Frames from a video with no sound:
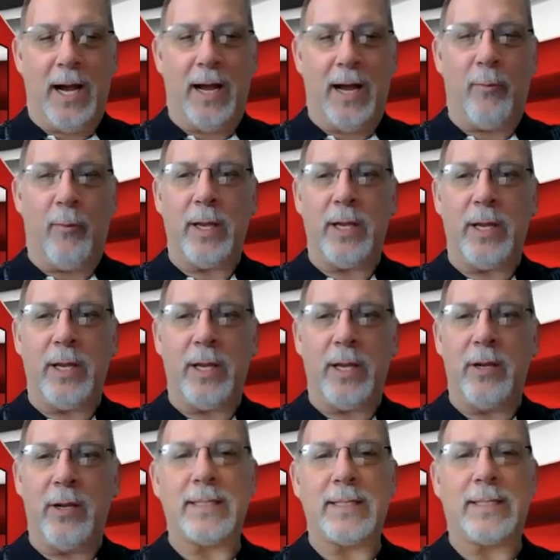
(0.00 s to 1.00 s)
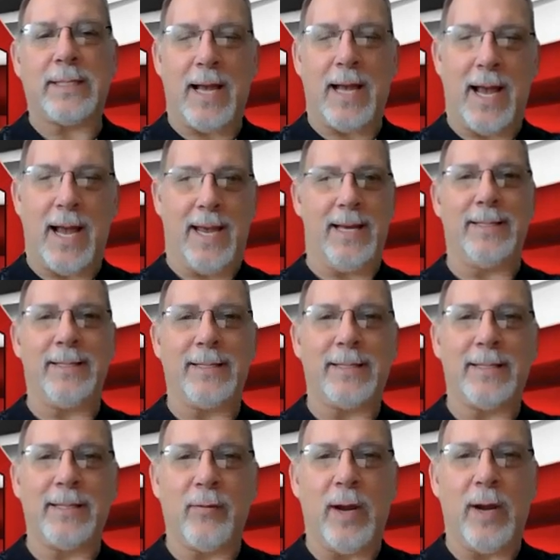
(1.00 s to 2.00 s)
When you look at
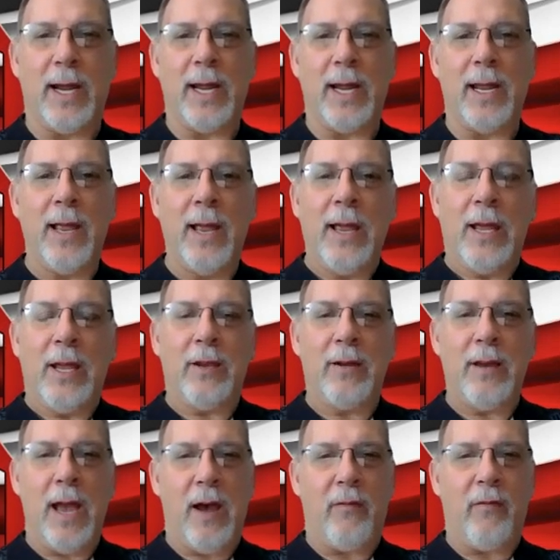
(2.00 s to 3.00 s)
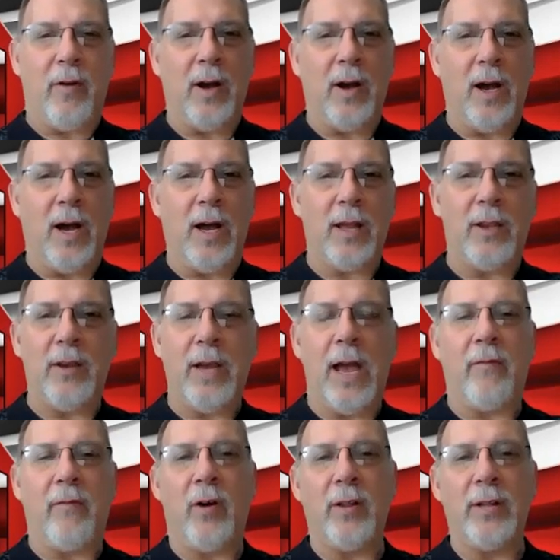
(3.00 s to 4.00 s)
science, right, you have
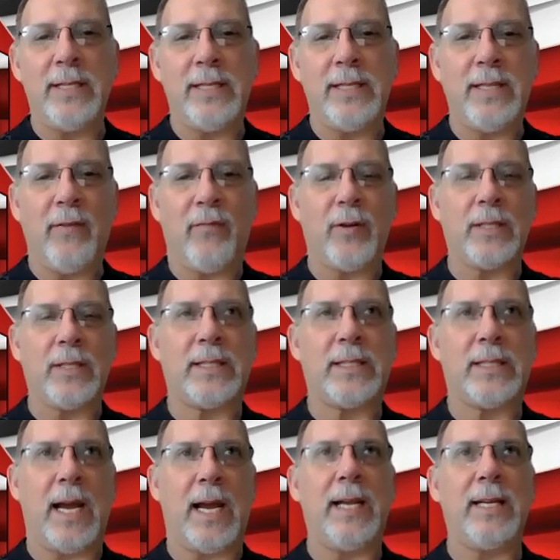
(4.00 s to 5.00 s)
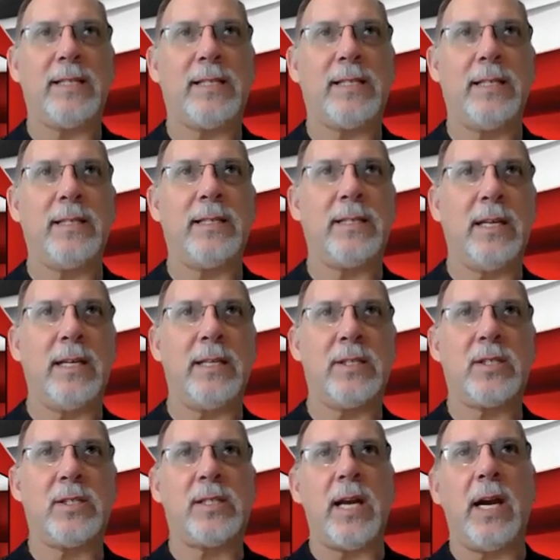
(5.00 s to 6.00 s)
all these different sciences, the
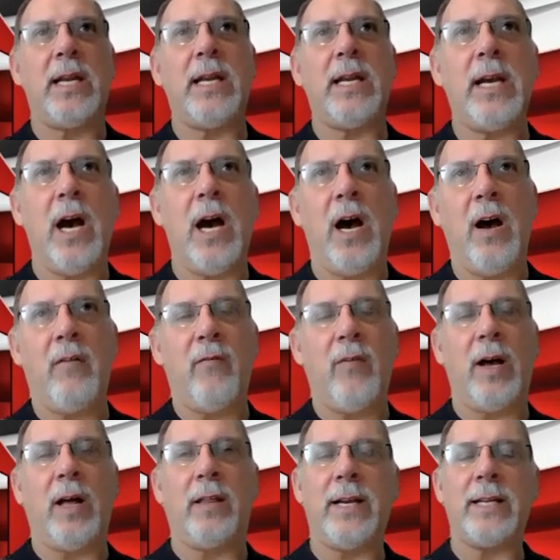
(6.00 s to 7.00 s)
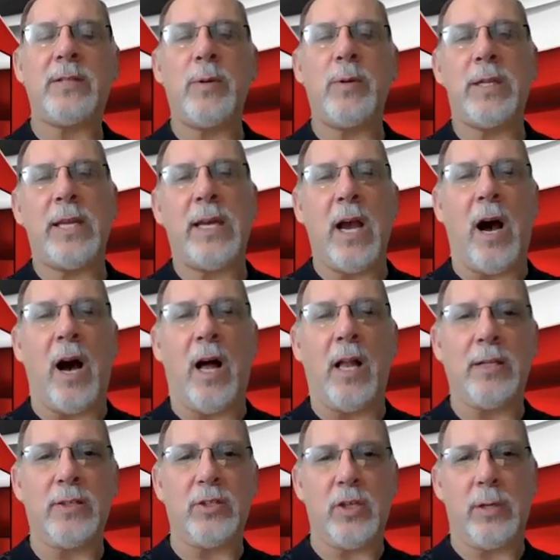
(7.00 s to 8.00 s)
study of. Well, that's what the
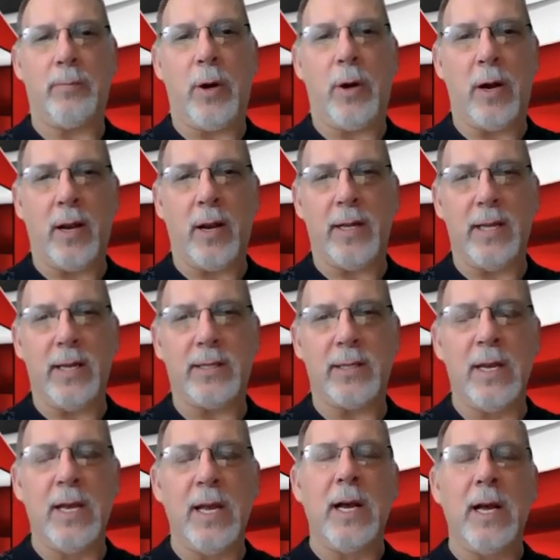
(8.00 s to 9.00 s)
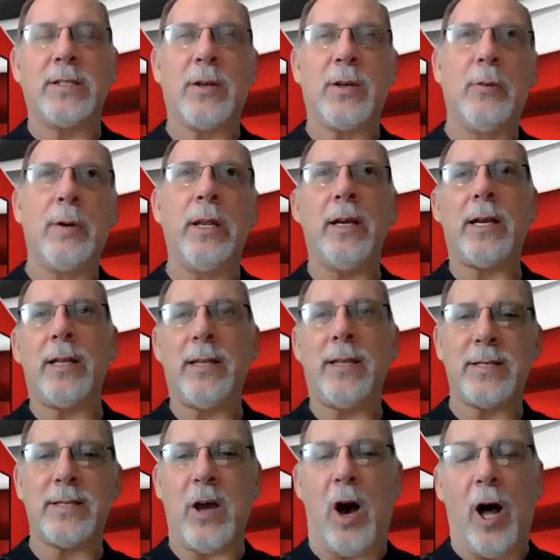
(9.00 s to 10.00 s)
ology part is. Yes. So we look at
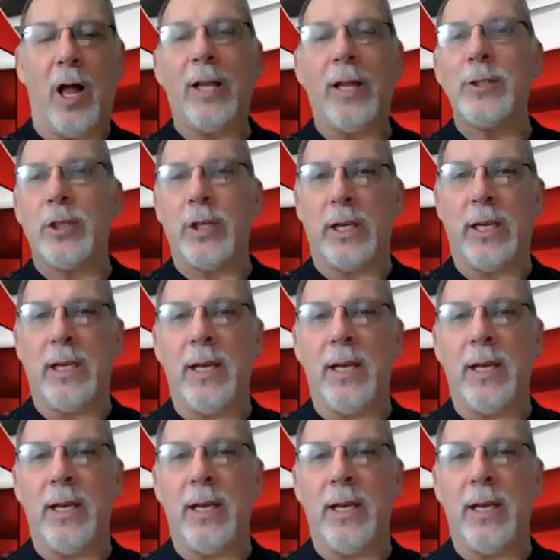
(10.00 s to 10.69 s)
this ology,